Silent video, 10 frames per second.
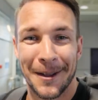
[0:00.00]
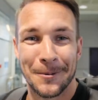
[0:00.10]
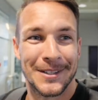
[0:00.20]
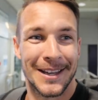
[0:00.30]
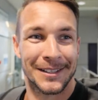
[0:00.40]
That
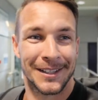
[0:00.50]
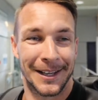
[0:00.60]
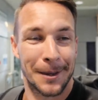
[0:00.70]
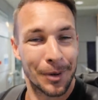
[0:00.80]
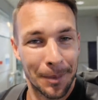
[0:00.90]
was
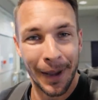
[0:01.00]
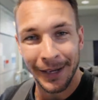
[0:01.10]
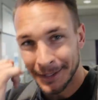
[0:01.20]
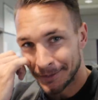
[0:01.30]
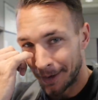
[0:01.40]
actually a pretty
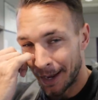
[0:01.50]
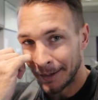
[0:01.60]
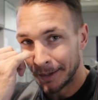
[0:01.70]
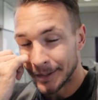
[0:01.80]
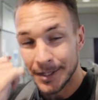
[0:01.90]
painless flight.
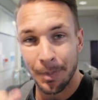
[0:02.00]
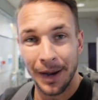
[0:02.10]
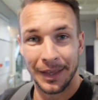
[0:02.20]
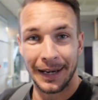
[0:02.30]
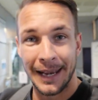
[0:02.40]

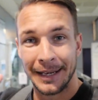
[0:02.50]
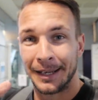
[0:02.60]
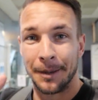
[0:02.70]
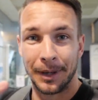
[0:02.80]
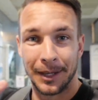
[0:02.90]
Despite the landing
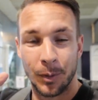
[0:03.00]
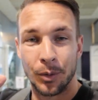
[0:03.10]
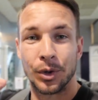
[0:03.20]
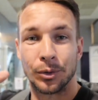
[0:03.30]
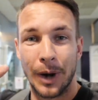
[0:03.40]
coming in, we
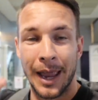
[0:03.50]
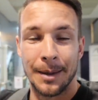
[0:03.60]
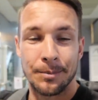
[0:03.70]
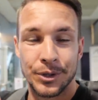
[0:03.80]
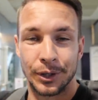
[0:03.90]
were
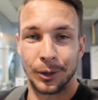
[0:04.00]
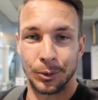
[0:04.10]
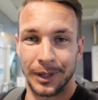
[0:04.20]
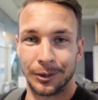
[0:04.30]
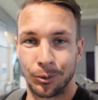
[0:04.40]

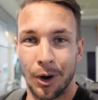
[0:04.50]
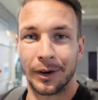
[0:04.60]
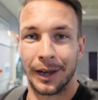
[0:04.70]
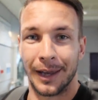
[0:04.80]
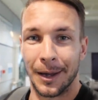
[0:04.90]
absolutely
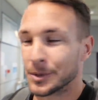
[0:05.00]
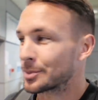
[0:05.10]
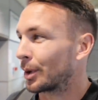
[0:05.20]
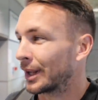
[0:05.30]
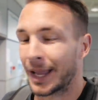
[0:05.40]
rocking. It was
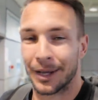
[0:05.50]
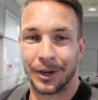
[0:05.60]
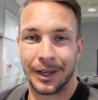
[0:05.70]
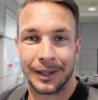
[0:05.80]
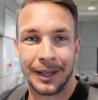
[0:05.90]
pretty
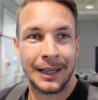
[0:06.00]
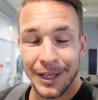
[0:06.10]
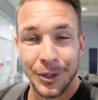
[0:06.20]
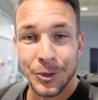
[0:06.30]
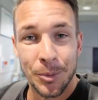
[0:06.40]
chaotic.
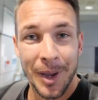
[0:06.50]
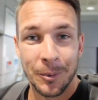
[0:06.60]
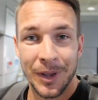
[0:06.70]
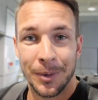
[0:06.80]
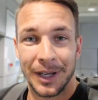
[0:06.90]
It's not too
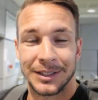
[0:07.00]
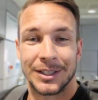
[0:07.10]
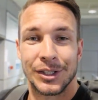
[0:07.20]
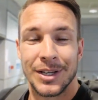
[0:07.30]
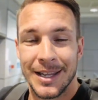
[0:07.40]
bad weather-wise. It's
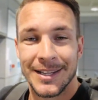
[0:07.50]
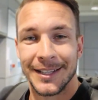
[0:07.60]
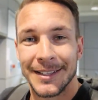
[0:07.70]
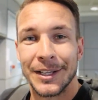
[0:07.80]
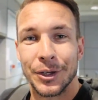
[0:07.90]
actually it's
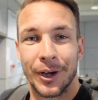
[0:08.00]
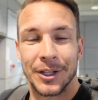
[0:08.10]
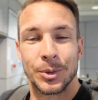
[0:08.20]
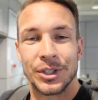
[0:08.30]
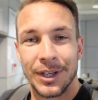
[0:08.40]
16
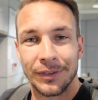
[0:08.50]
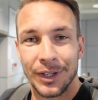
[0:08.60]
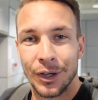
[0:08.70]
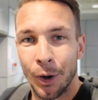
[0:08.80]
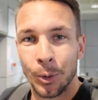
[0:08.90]
degrees, which is definitely
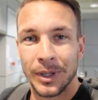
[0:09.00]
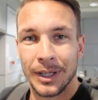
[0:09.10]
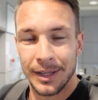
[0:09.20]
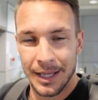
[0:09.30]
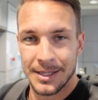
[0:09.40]
colder
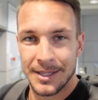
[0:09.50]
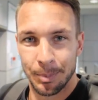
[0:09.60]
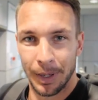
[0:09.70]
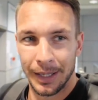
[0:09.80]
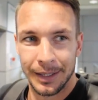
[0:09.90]
than
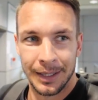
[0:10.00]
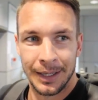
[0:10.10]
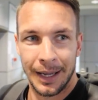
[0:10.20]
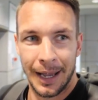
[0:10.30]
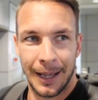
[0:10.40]
Split.
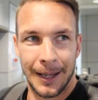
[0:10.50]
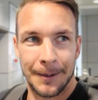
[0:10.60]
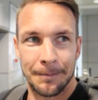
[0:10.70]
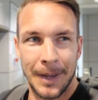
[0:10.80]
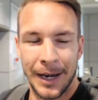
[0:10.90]

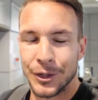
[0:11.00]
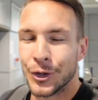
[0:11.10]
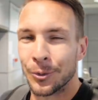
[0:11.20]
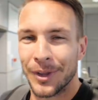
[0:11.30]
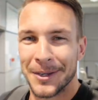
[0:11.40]
Um, and I
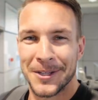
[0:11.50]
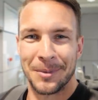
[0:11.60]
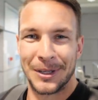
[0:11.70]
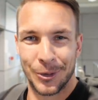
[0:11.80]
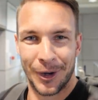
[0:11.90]
don't think it's going
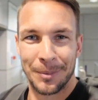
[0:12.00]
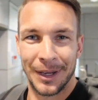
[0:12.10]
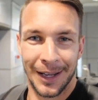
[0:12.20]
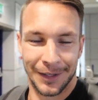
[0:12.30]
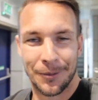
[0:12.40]
to be
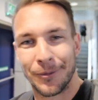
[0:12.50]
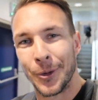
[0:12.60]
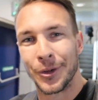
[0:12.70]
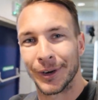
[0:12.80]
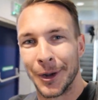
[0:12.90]
dreamy like the
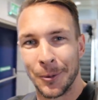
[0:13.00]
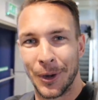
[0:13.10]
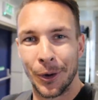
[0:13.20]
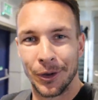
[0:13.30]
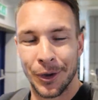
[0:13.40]
further along we
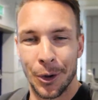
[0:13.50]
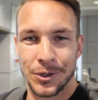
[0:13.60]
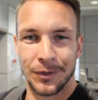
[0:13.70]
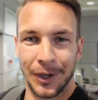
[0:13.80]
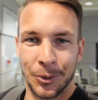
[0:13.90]
go to the
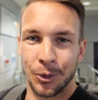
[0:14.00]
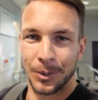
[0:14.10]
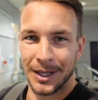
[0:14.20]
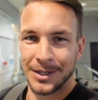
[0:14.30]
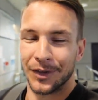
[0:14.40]
coast of like
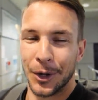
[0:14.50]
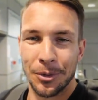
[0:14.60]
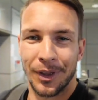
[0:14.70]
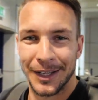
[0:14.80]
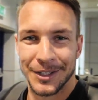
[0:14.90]
Cornwall and stuff. I
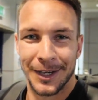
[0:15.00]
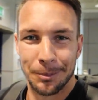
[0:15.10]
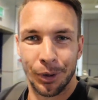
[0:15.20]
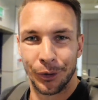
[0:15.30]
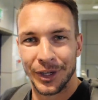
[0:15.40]
don't think it's going to
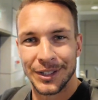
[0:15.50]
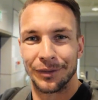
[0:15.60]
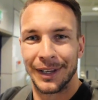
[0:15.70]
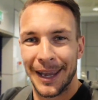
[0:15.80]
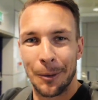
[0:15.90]

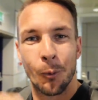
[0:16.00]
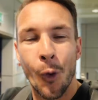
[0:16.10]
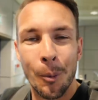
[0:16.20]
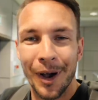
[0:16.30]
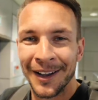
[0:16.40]
progressively get
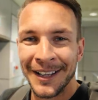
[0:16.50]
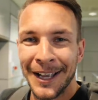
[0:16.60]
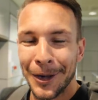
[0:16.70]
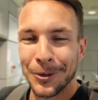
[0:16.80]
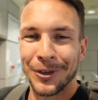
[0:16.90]
warmer.
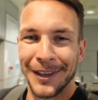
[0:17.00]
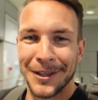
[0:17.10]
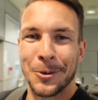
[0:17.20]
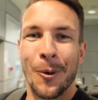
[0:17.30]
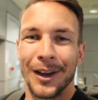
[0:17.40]
I don't think
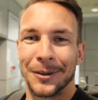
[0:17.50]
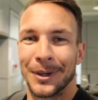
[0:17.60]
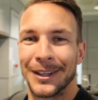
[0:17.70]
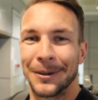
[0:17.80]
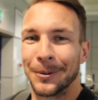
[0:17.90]
that's quite the
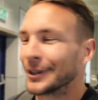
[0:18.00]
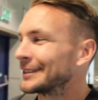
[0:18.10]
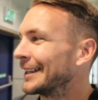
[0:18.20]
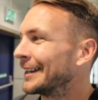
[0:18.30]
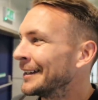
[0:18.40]
way that it works
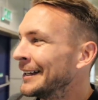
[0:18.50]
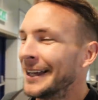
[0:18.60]
here.